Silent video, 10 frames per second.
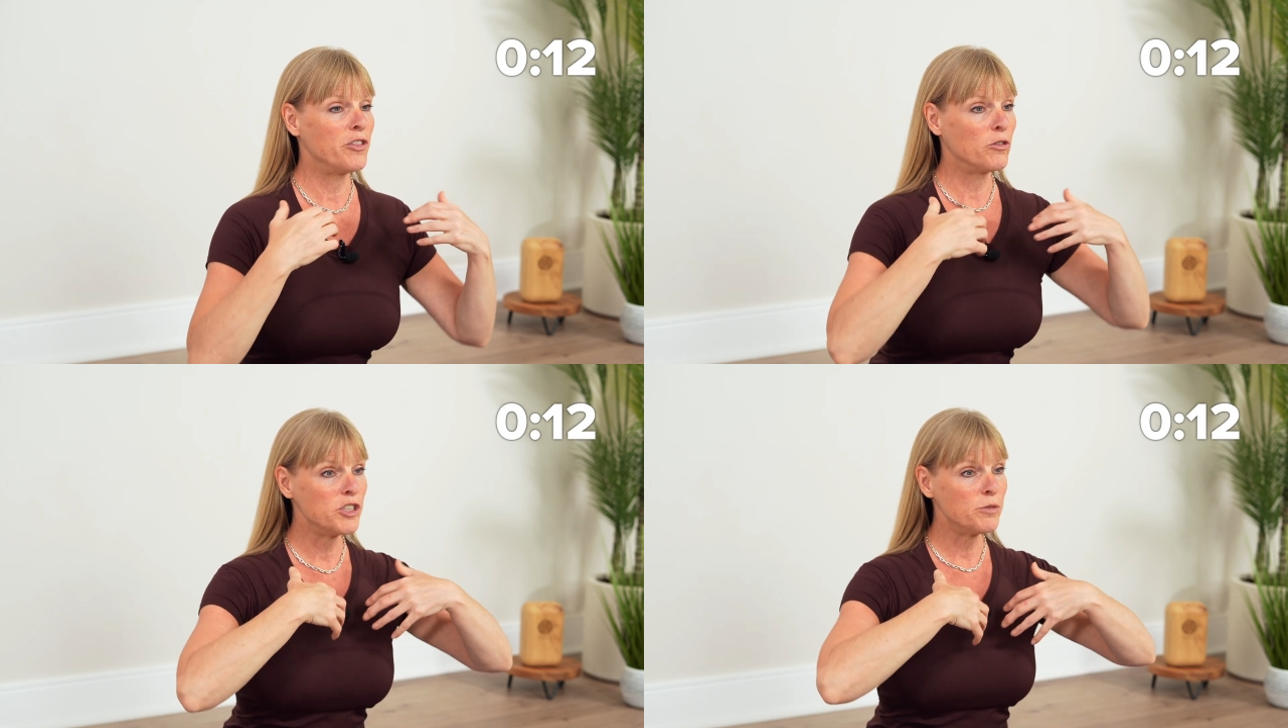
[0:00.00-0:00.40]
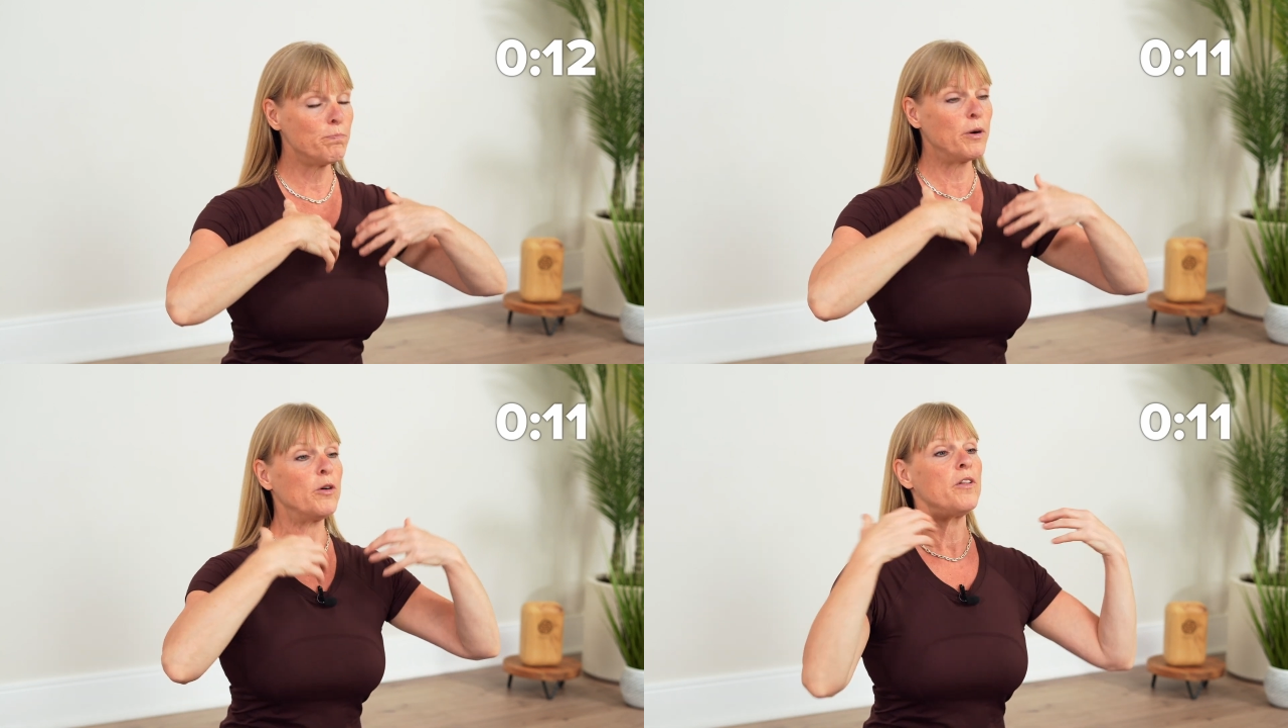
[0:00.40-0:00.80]
don't
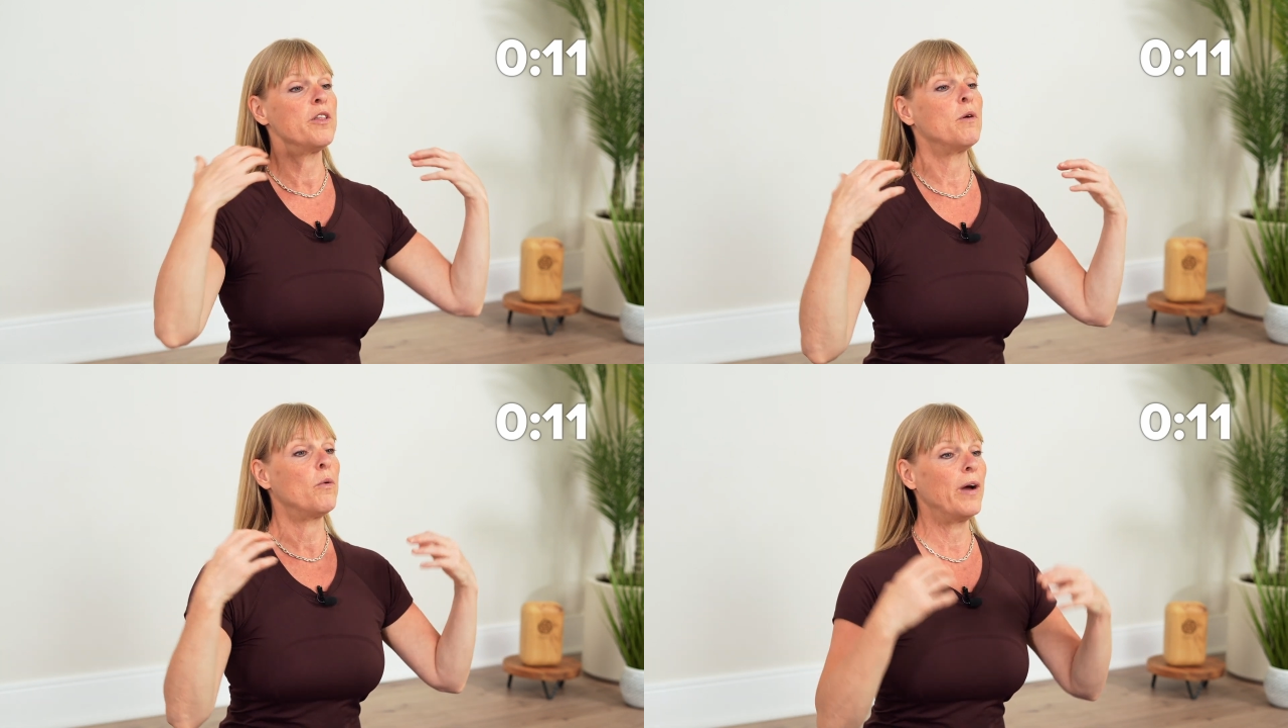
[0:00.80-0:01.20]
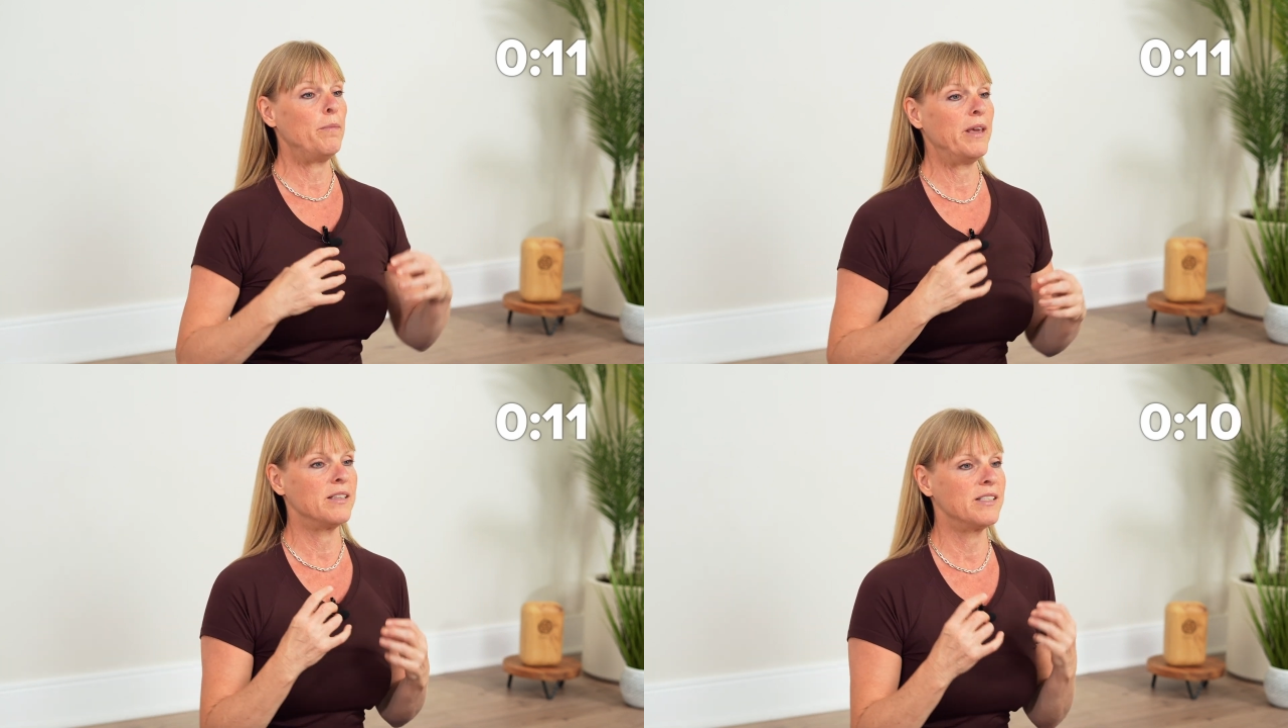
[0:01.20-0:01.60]
just pull them away
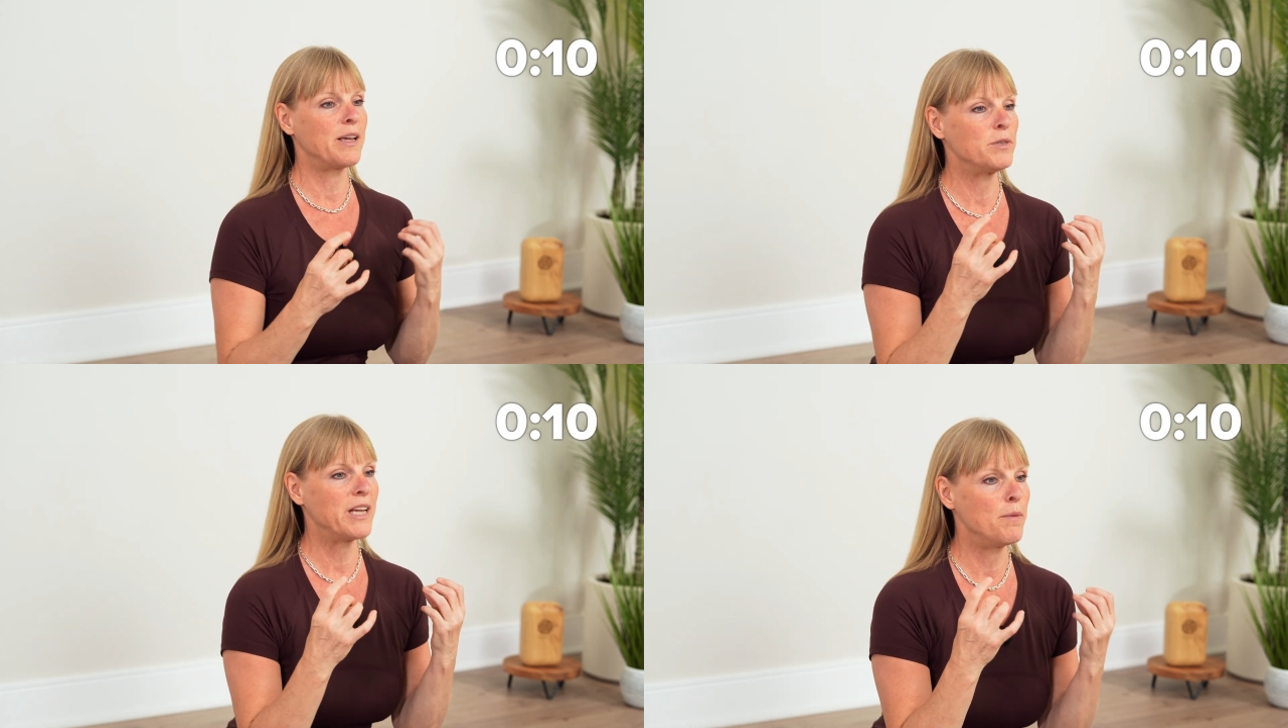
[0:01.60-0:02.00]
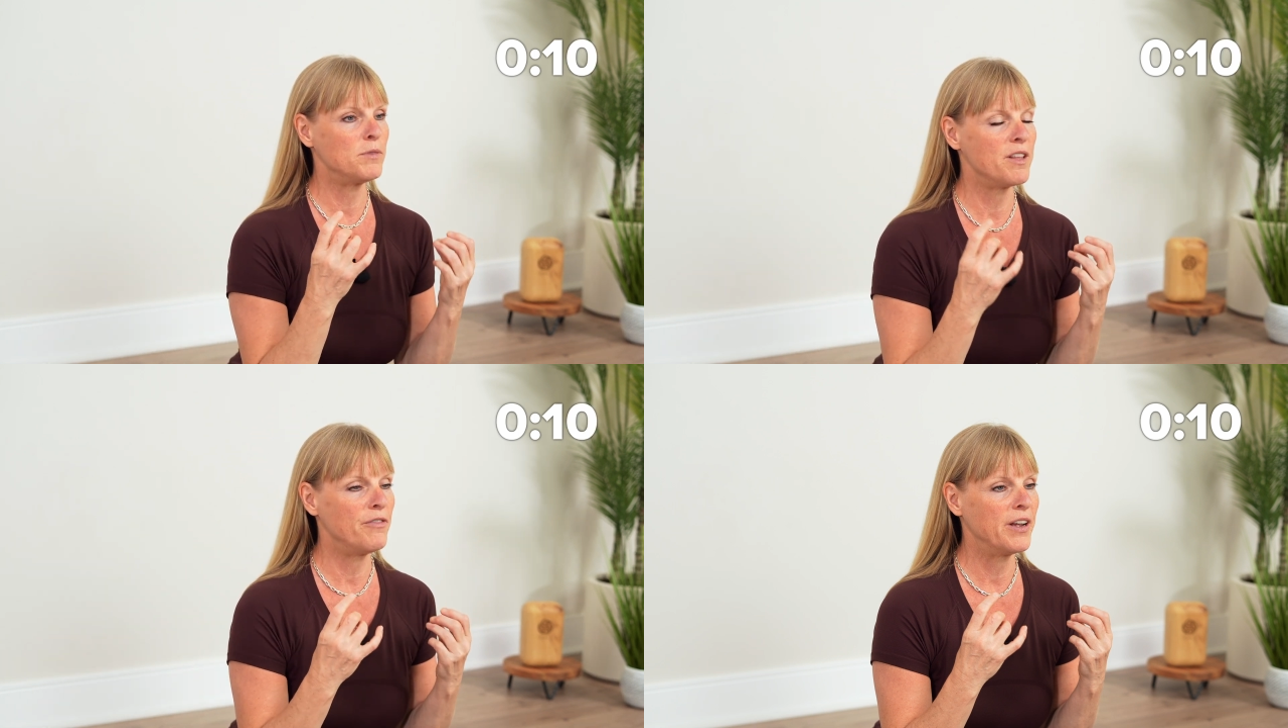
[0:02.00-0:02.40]
because
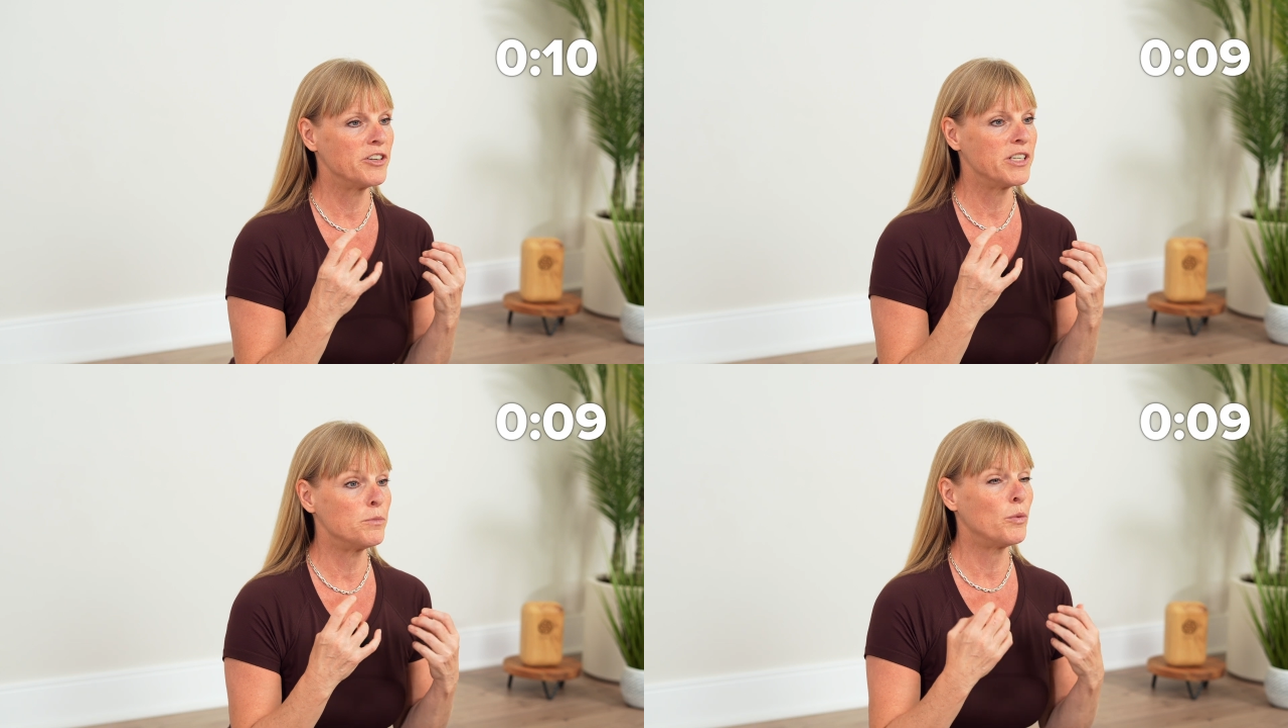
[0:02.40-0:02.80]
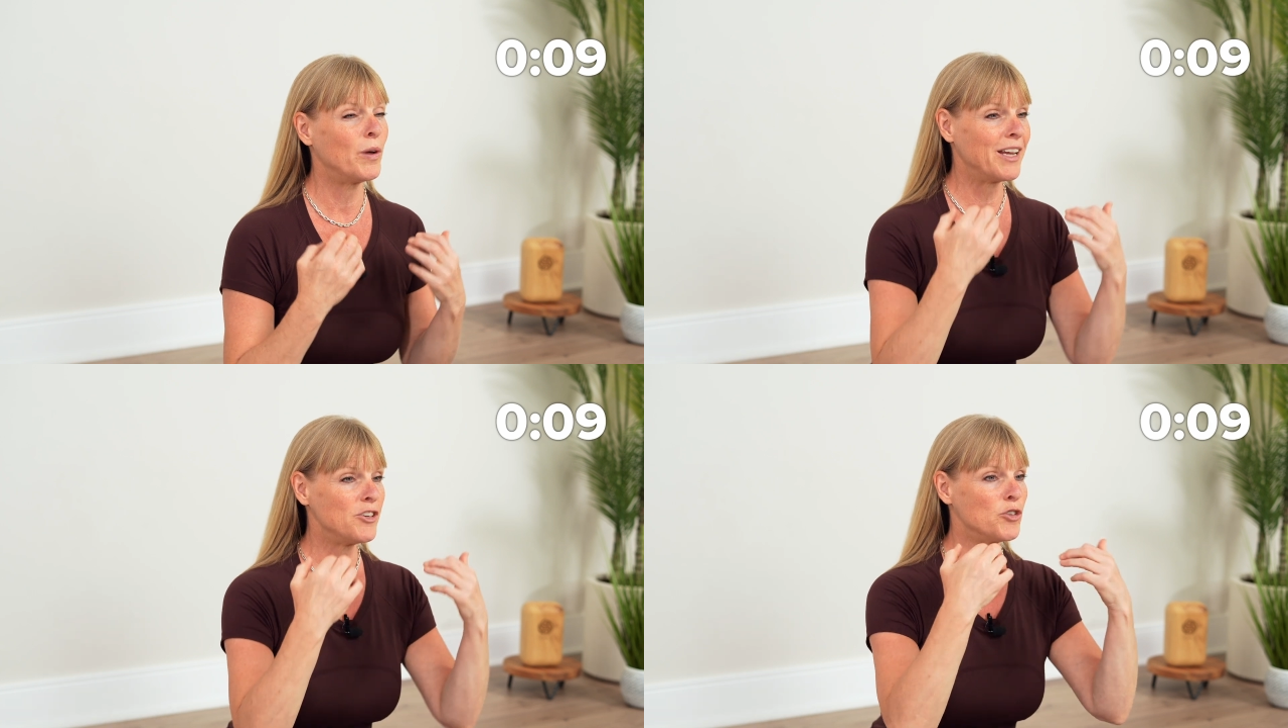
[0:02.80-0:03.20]
sometimes the fingertips
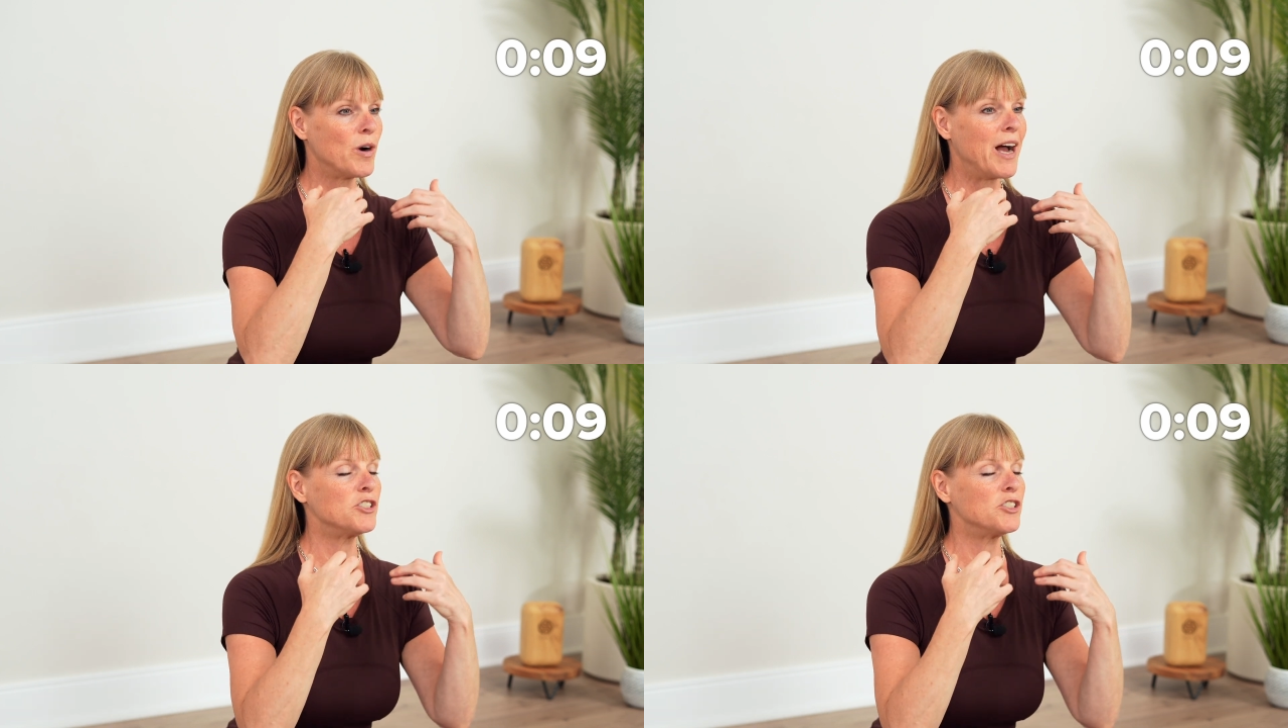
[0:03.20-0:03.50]
will get dry.